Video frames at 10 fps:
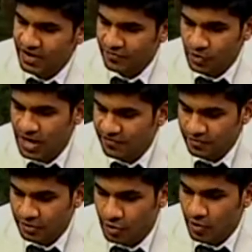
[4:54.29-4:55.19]
have
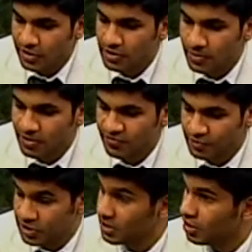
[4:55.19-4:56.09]
quite a number of
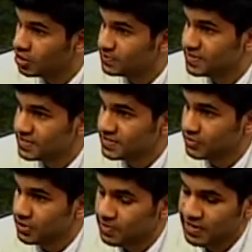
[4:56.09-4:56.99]
pretty large businesses
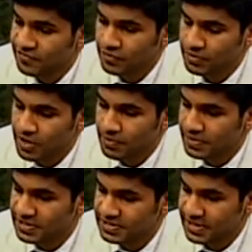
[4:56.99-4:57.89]
on the platform,
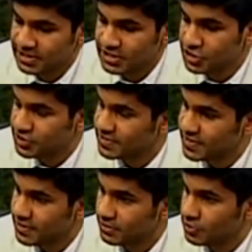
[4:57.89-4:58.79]
companies like
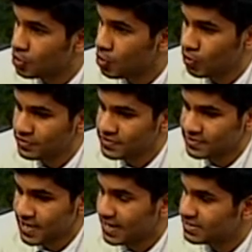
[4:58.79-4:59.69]
Digicel,
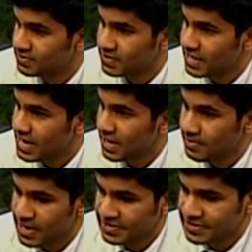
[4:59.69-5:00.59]
Courts, Anson McCall,
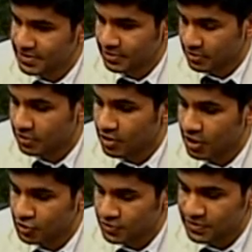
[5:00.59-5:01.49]
Massey, and other
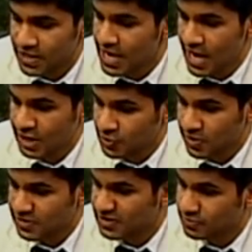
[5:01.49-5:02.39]
large ones, as
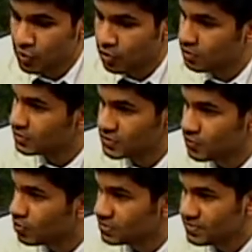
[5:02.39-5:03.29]
well as small
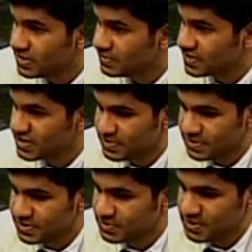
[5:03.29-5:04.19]
to medium-sized
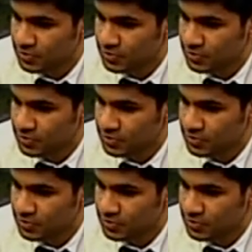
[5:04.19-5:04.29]
businesses,